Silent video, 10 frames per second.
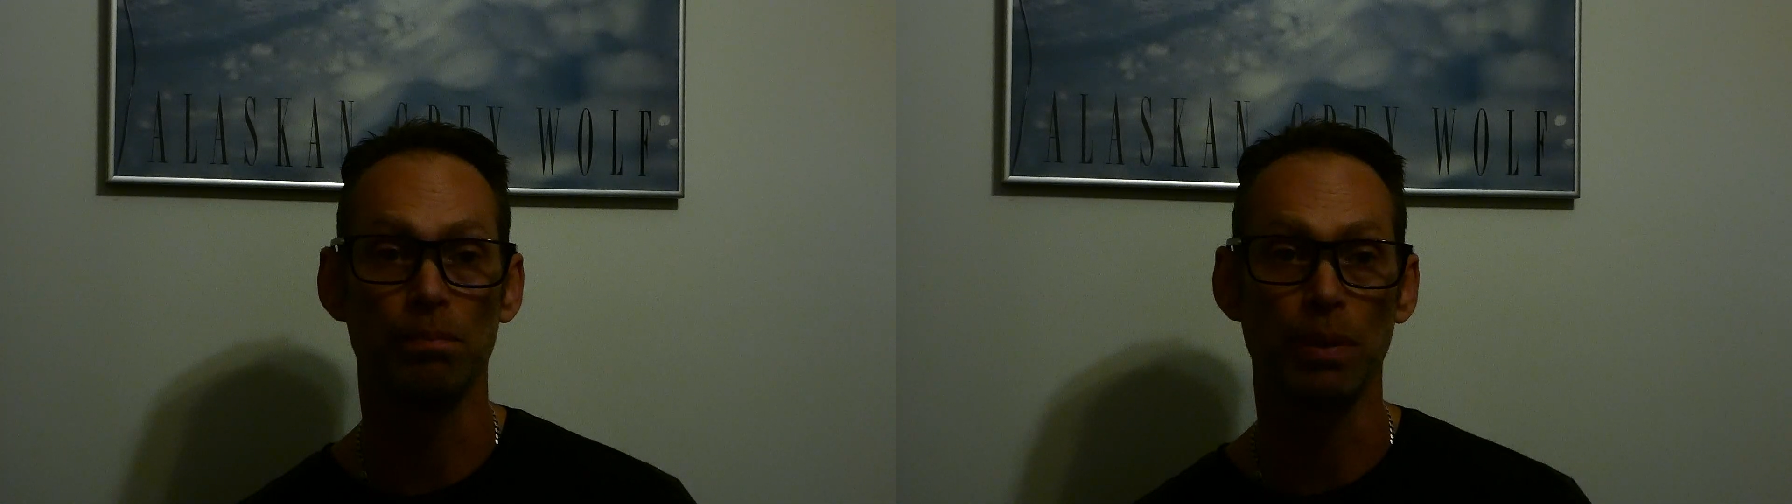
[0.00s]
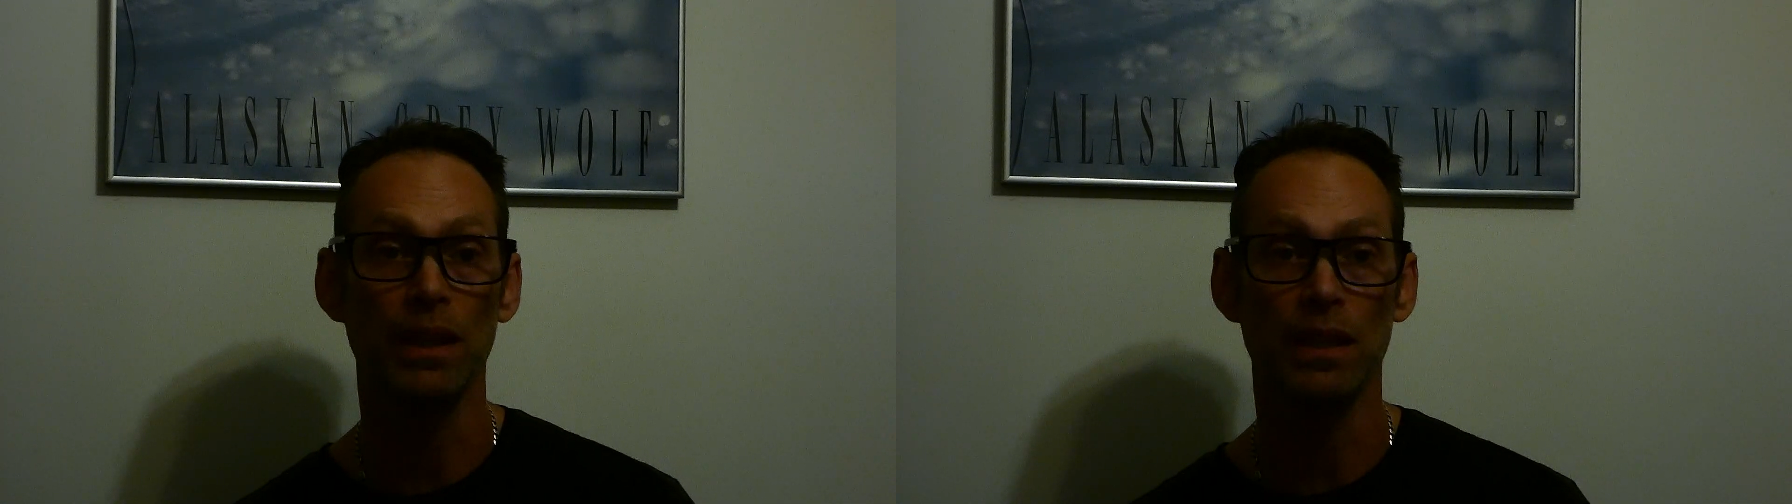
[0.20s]

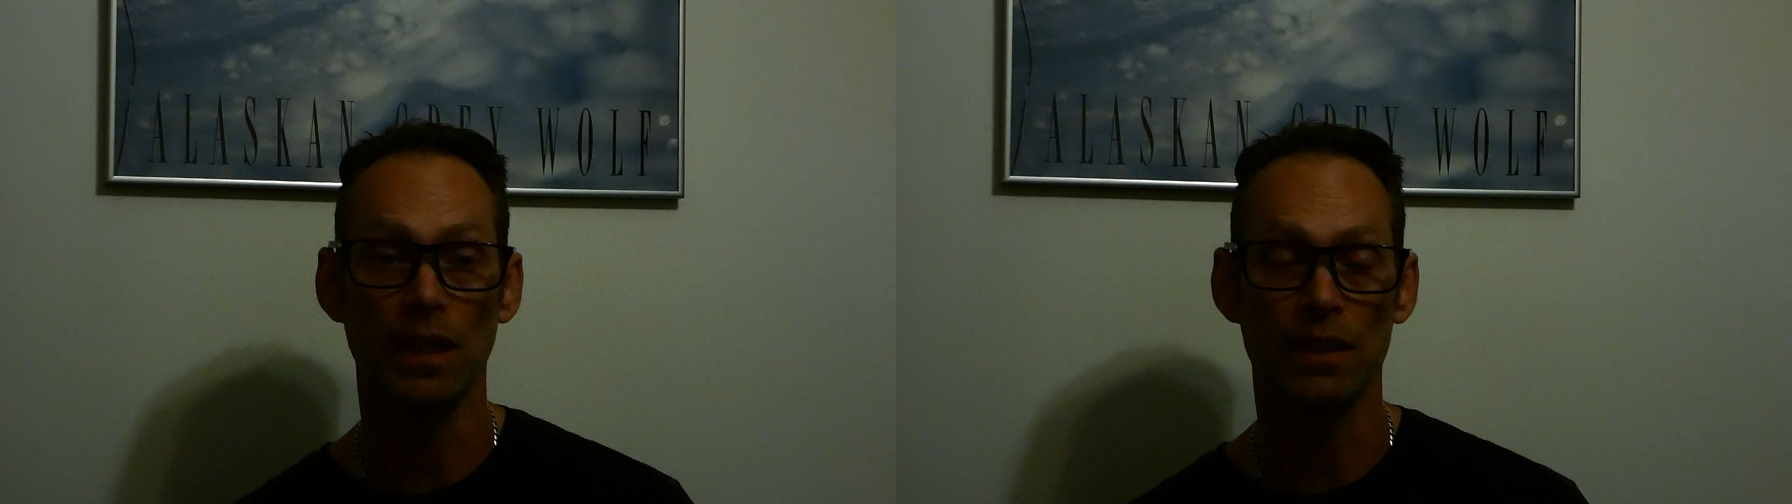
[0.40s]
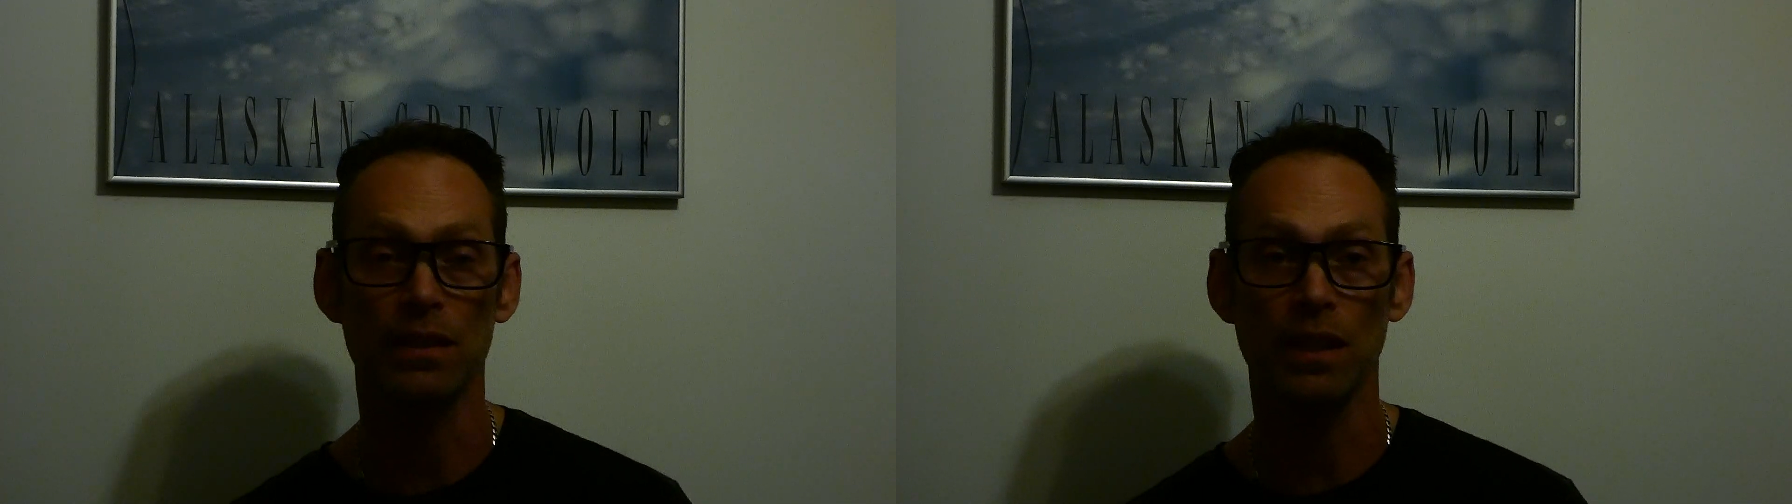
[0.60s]

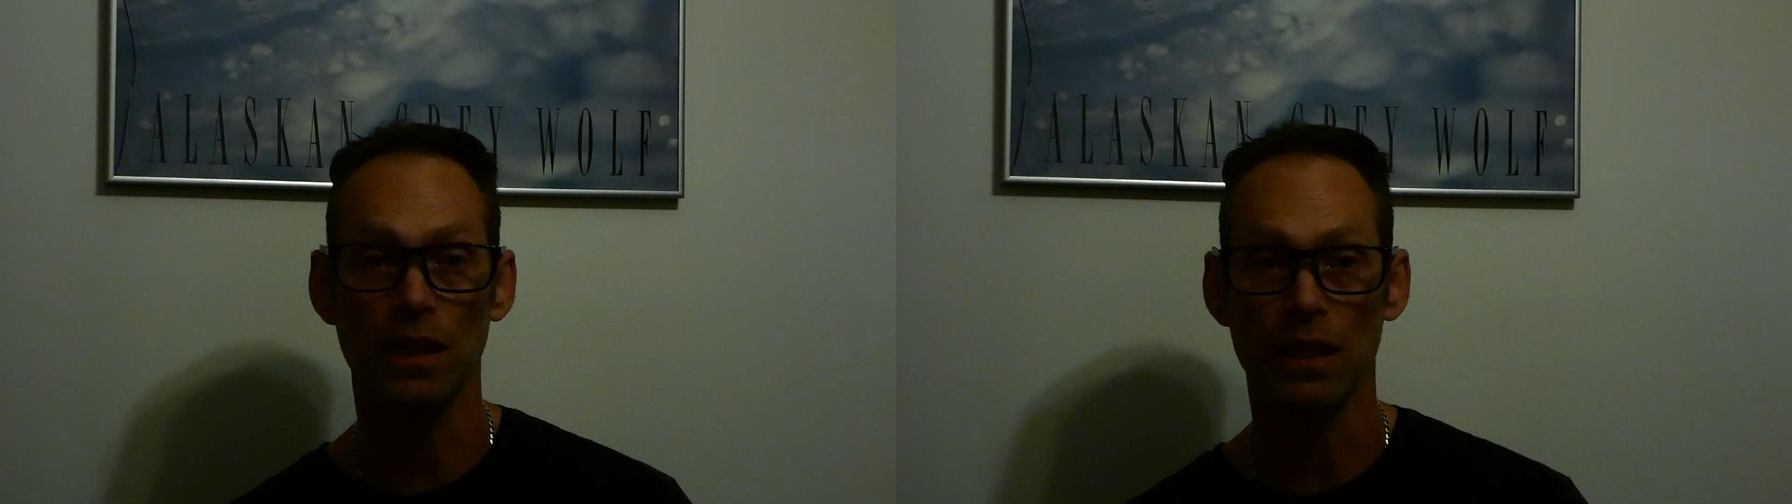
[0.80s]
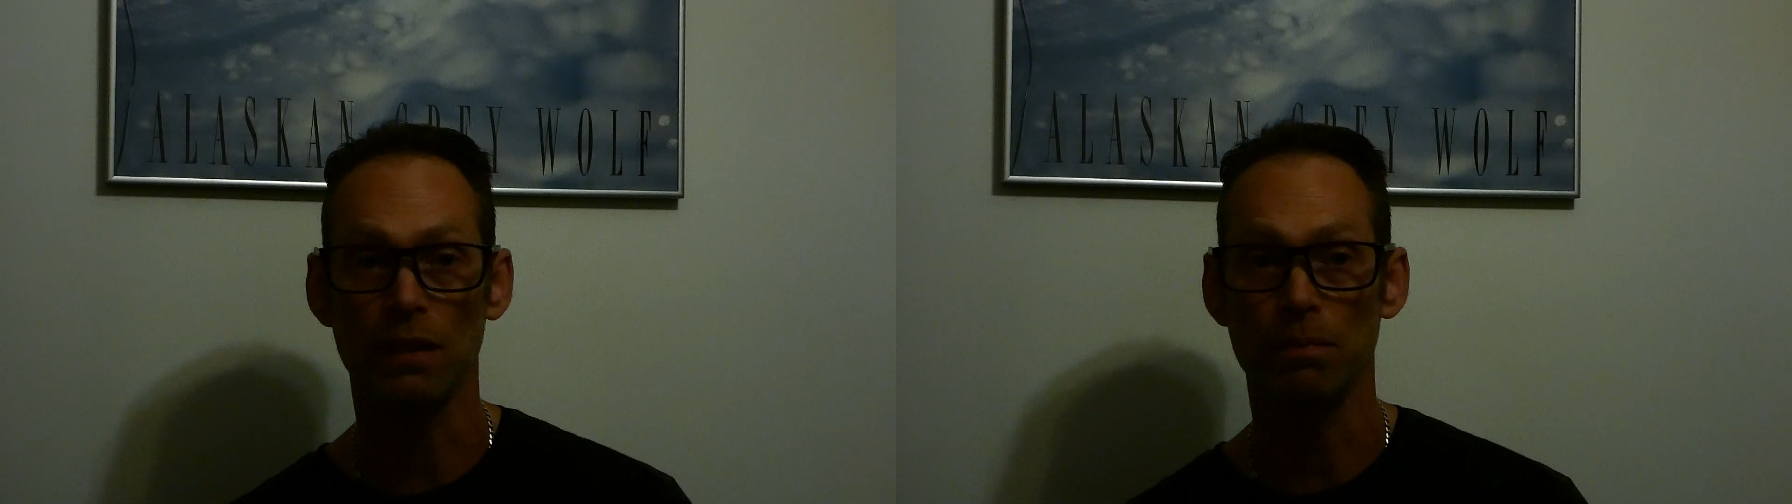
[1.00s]

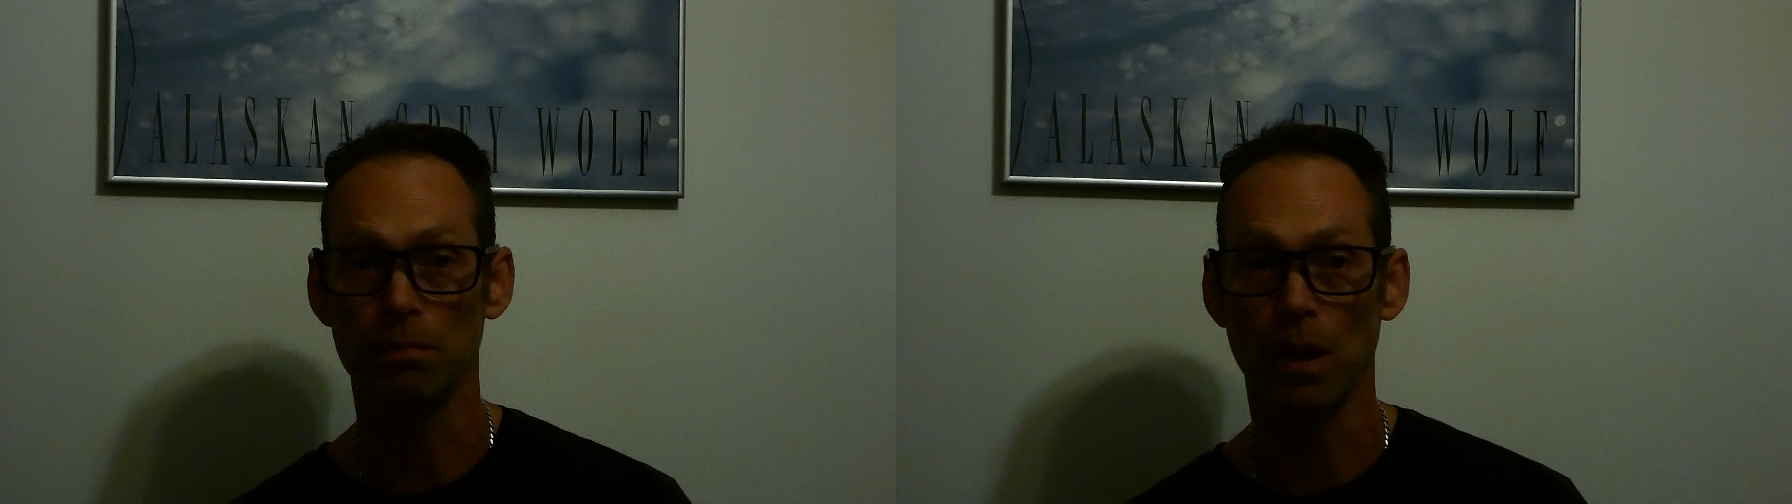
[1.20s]
PTSD,